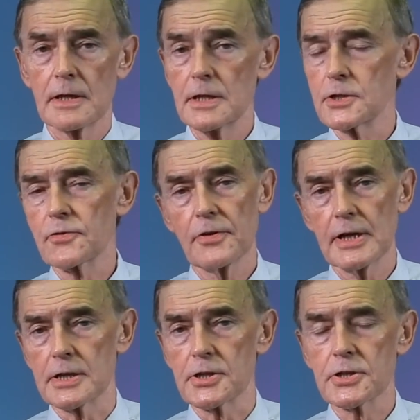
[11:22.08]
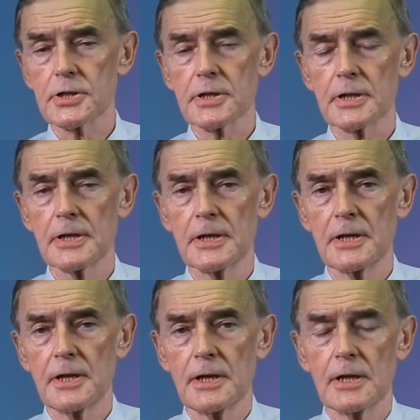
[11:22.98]
His face
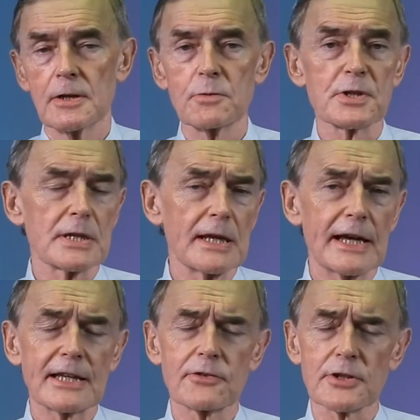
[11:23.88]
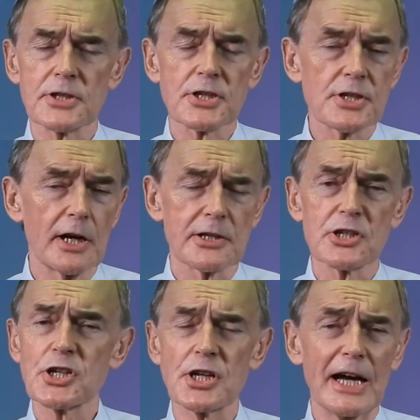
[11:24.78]
was like the sun
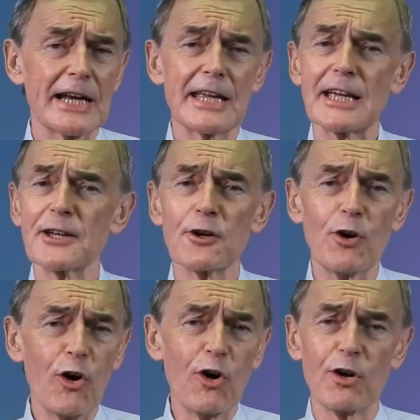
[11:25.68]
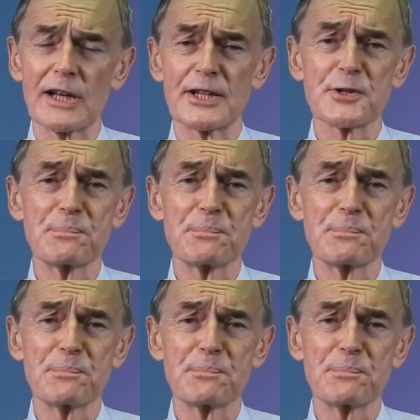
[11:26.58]
shining in all its